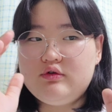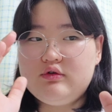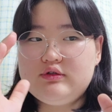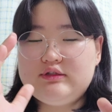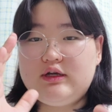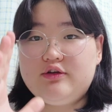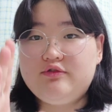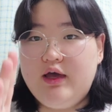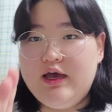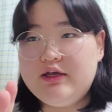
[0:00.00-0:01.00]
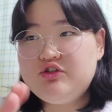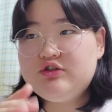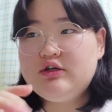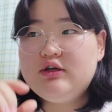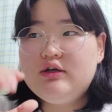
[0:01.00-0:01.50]
start to
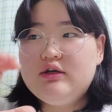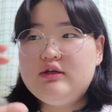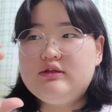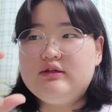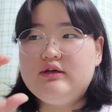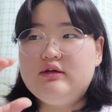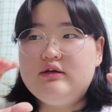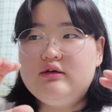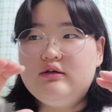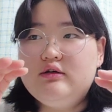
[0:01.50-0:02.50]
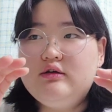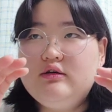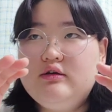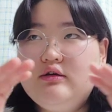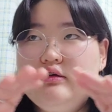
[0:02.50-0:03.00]
etch, the
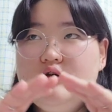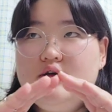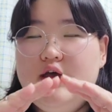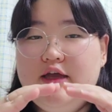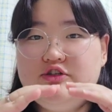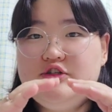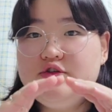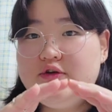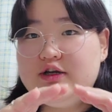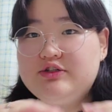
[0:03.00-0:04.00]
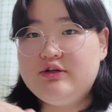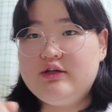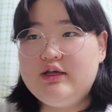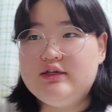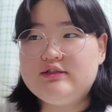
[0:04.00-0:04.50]
etching direction
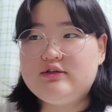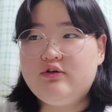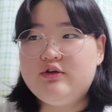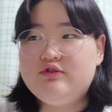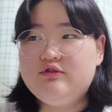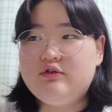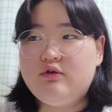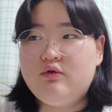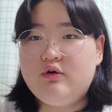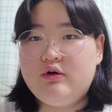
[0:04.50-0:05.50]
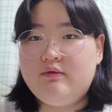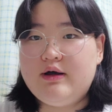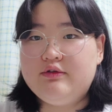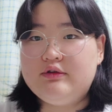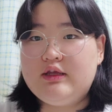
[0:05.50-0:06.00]
is going to the or
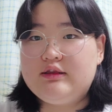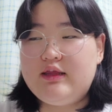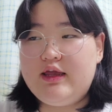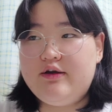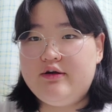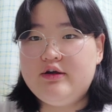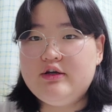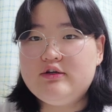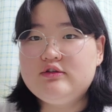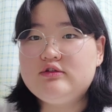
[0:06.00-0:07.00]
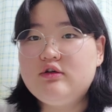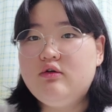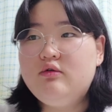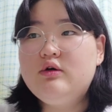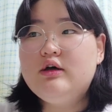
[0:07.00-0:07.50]
around the there.
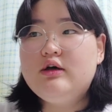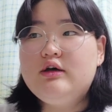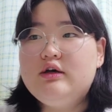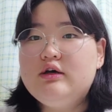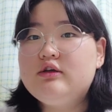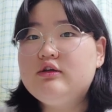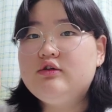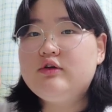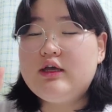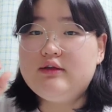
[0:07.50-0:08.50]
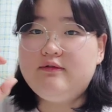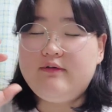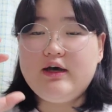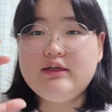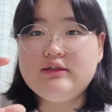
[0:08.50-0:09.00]
So you can
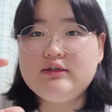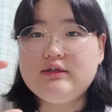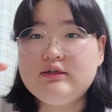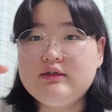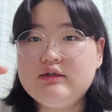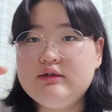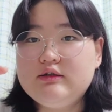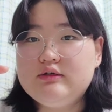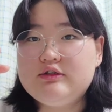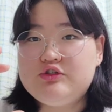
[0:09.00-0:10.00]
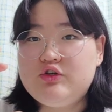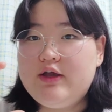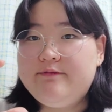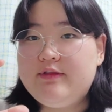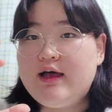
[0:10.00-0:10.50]
find the
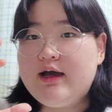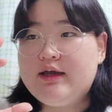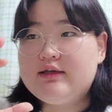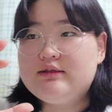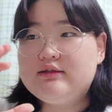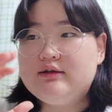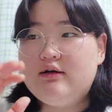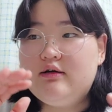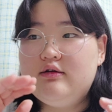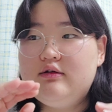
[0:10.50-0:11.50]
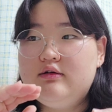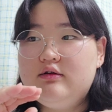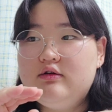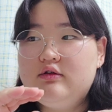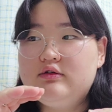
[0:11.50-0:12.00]
shape like the
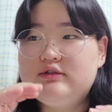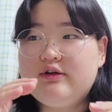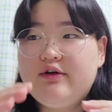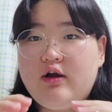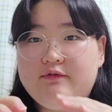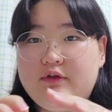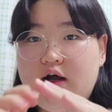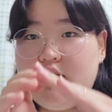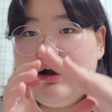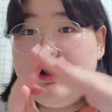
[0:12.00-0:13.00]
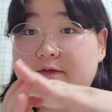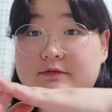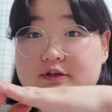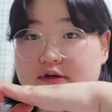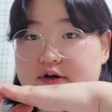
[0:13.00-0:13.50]
circle of the half of
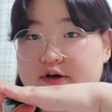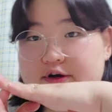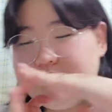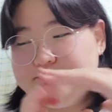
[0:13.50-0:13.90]
the circle.